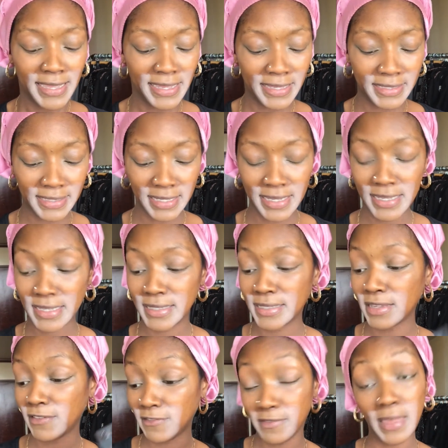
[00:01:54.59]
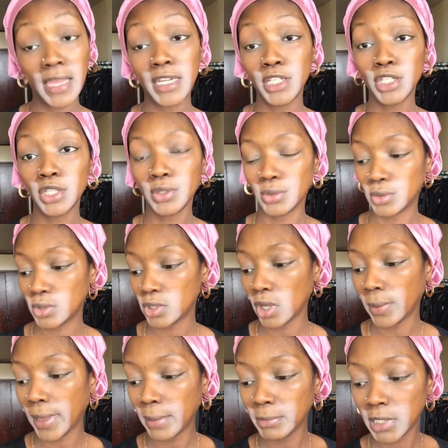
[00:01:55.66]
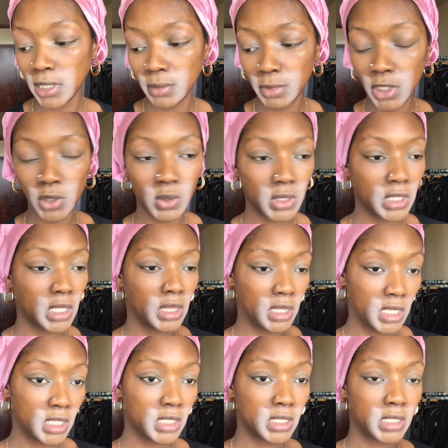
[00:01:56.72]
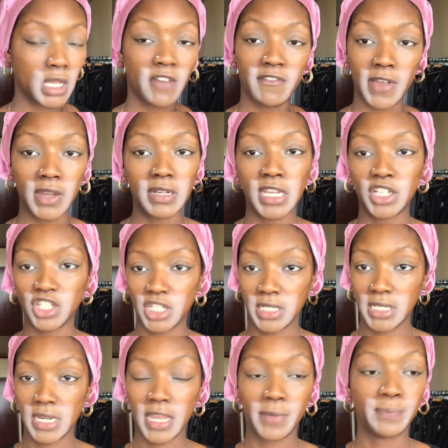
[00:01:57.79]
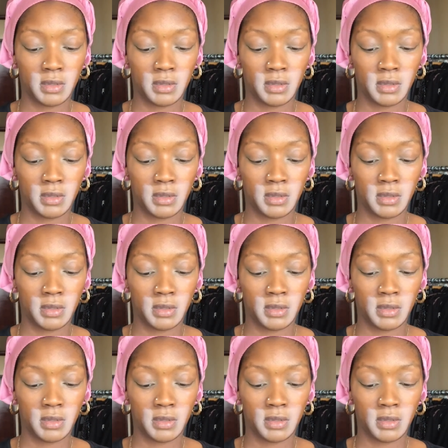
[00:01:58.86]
It is fairly new, so I'm going to be using this foundation today.